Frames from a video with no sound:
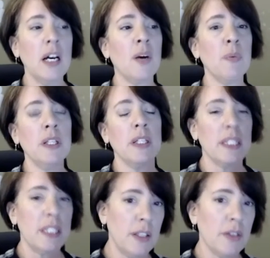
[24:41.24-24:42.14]
We look
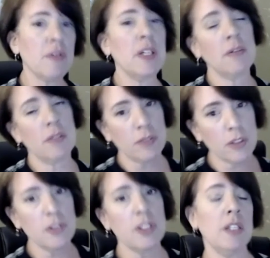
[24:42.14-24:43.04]
at T3,
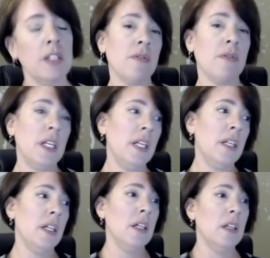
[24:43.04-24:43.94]
reverse T3,
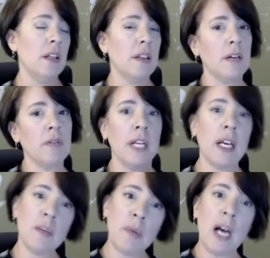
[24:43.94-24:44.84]
thyroid
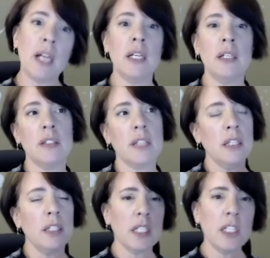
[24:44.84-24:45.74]
antibodies. I
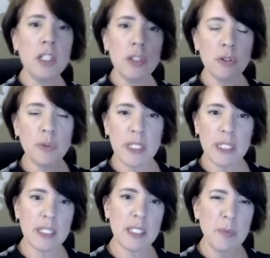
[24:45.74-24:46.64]
look at clues within
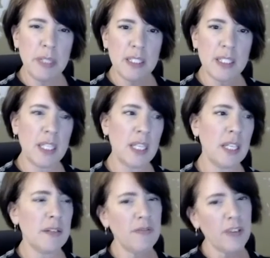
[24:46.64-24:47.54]
a CBC
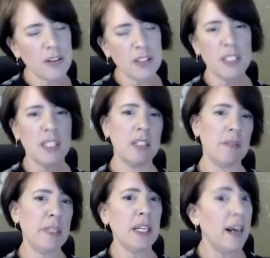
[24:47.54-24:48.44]
and ferritin
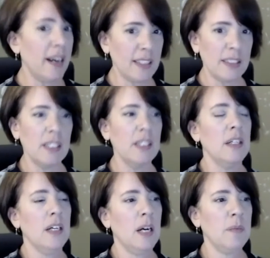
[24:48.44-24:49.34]
and beyond,
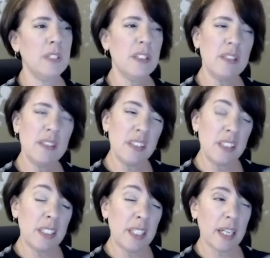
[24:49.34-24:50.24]
to
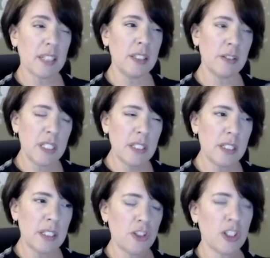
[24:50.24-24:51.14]
detect, is
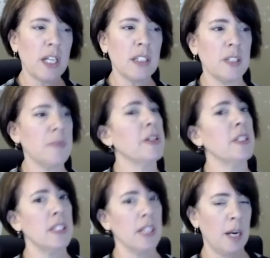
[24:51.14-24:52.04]
this child
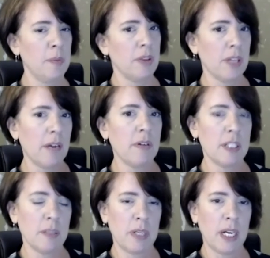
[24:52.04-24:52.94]
experiencing
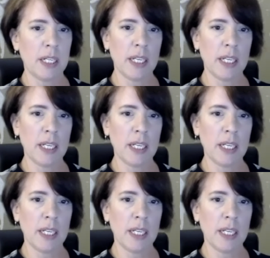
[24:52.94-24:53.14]
hypothyroidism or not?